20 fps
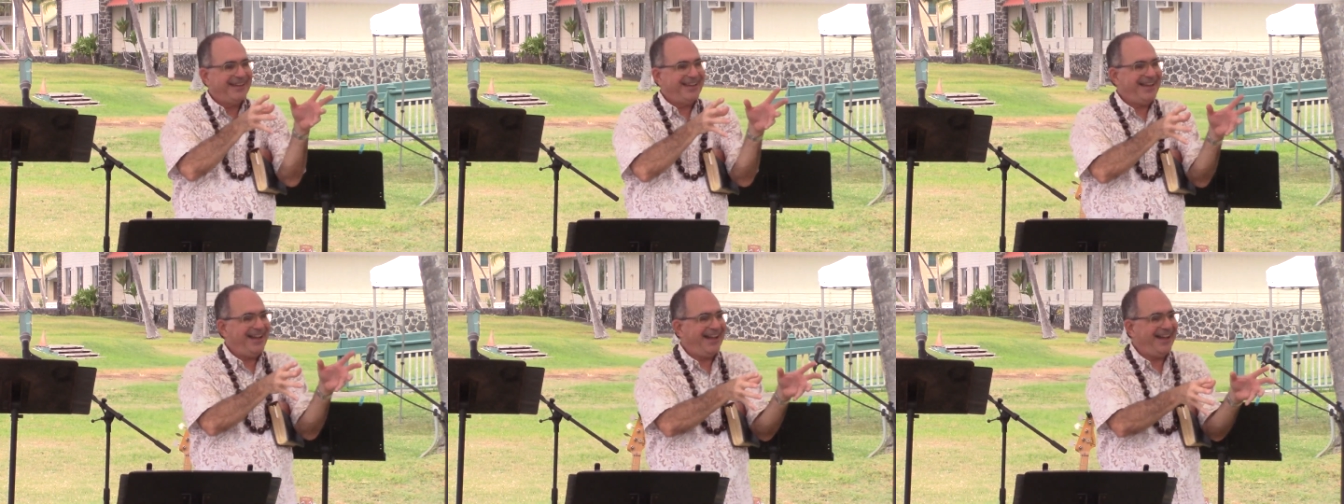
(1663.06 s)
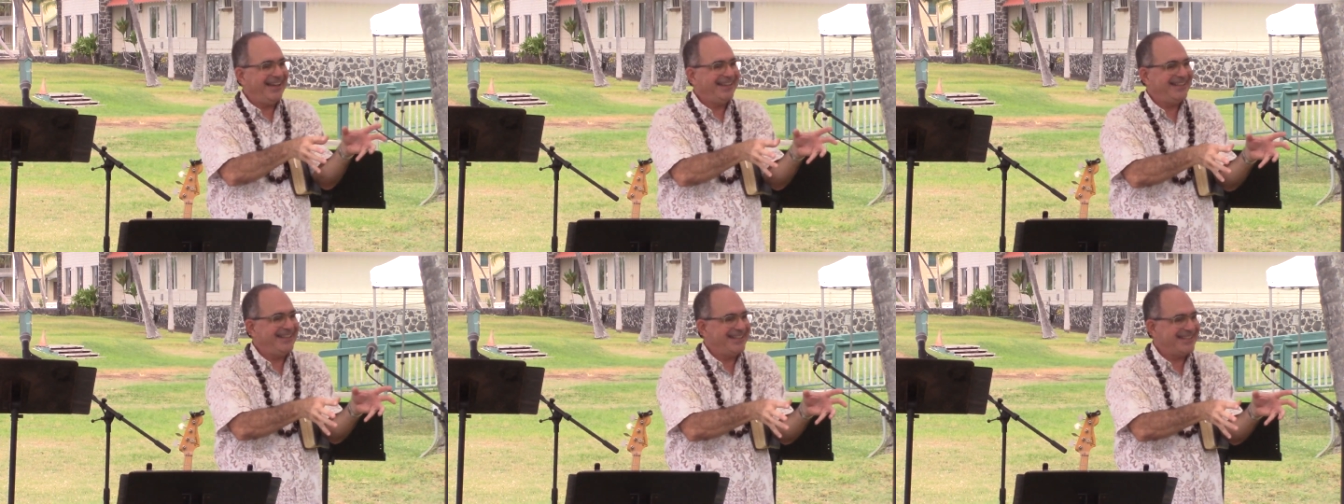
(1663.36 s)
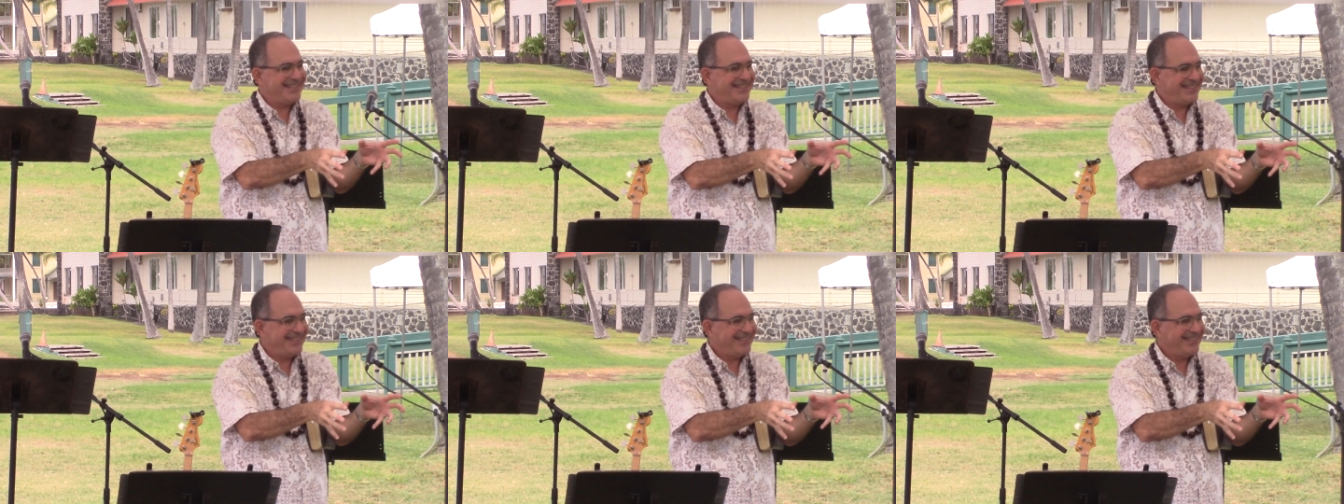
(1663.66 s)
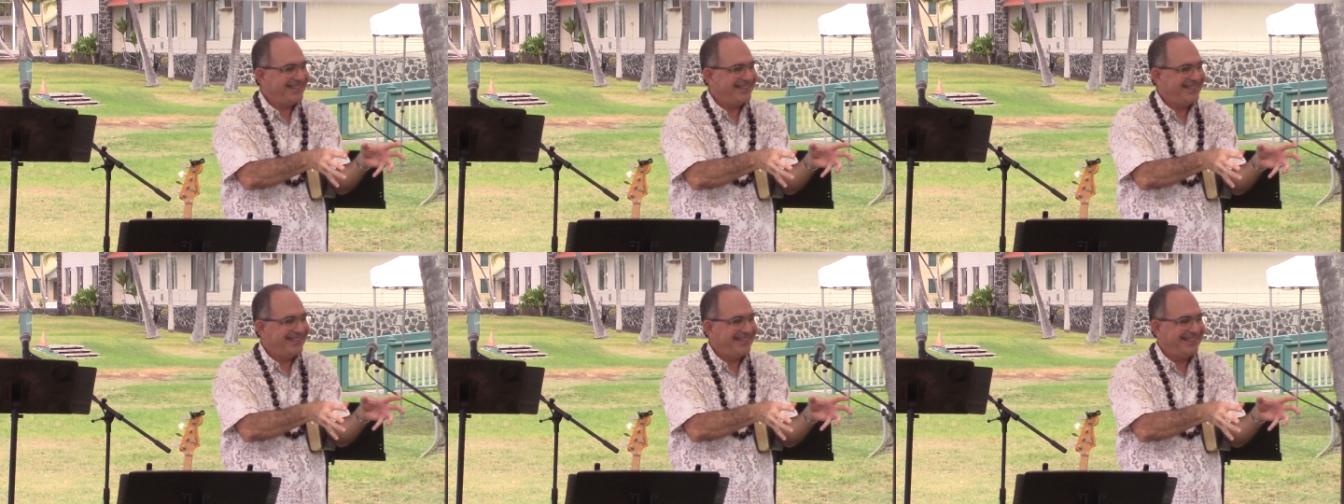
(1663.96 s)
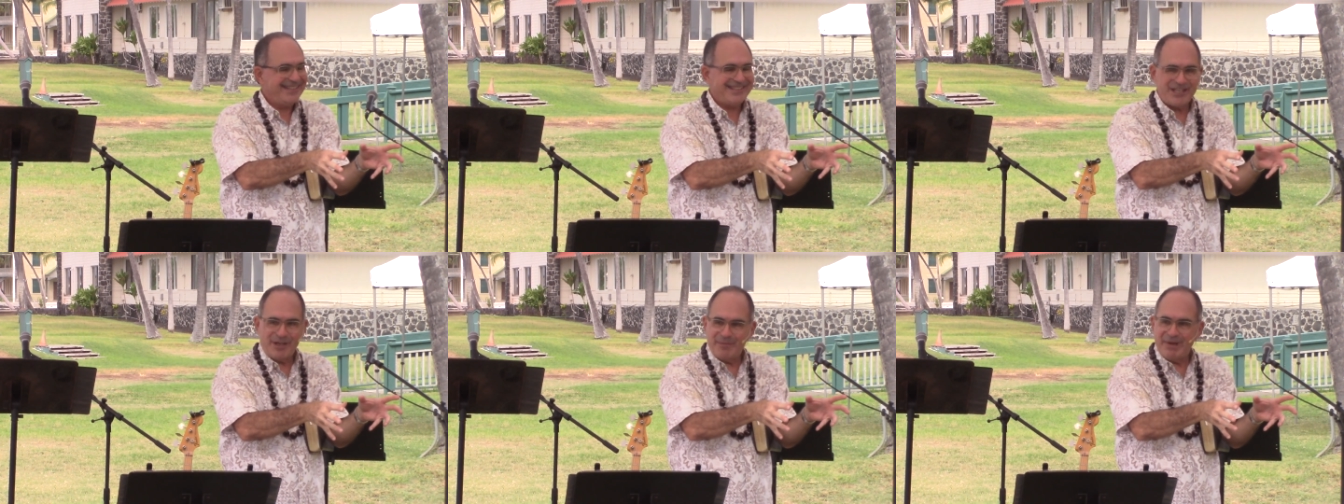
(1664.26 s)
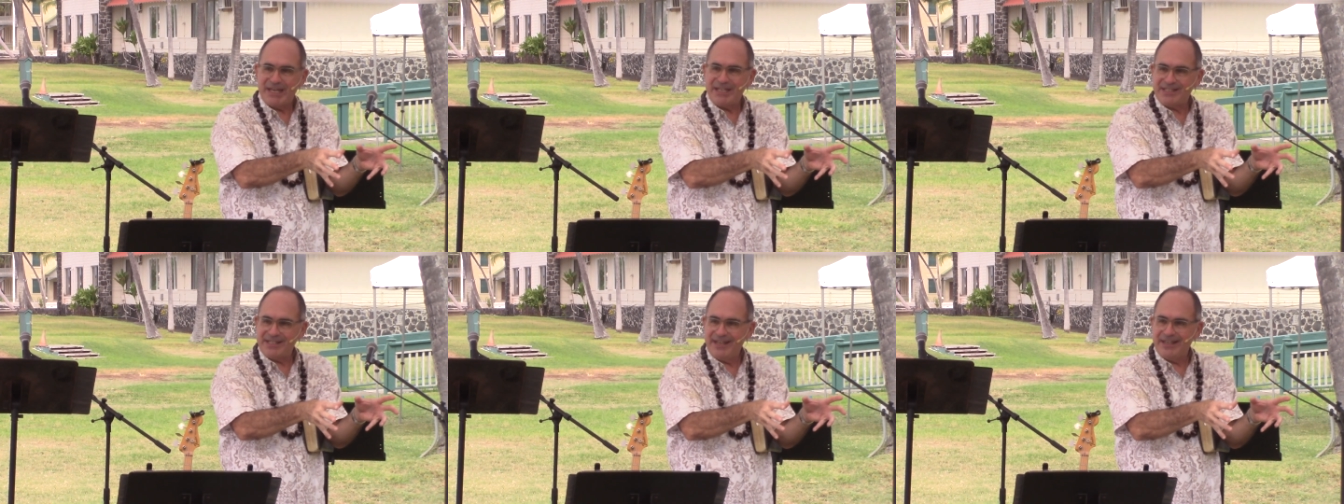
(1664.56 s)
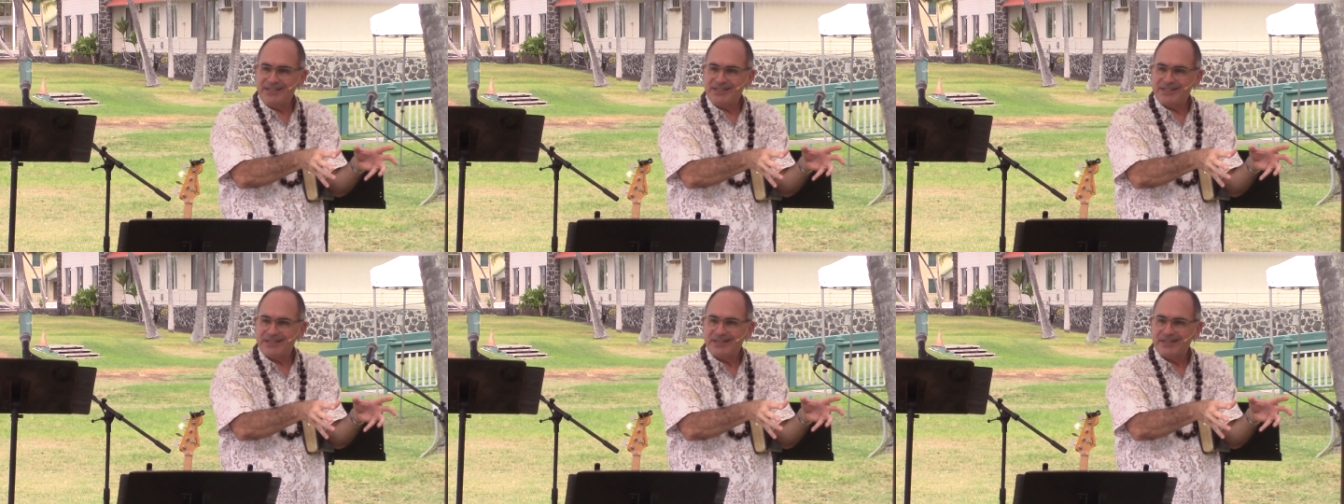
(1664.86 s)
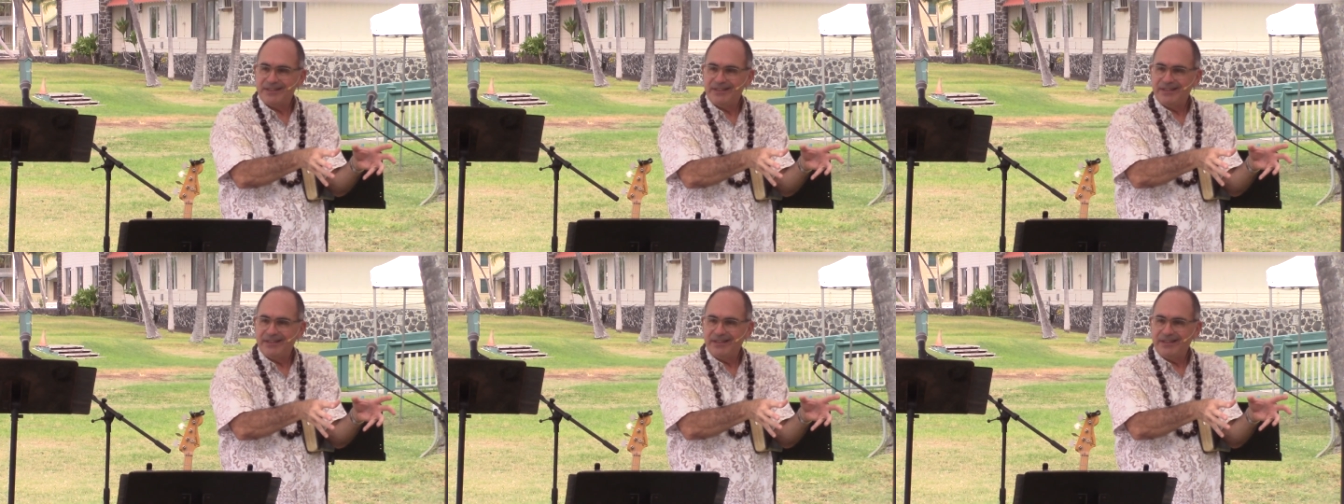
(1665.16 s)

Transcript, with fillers: kindness. Does that make sense?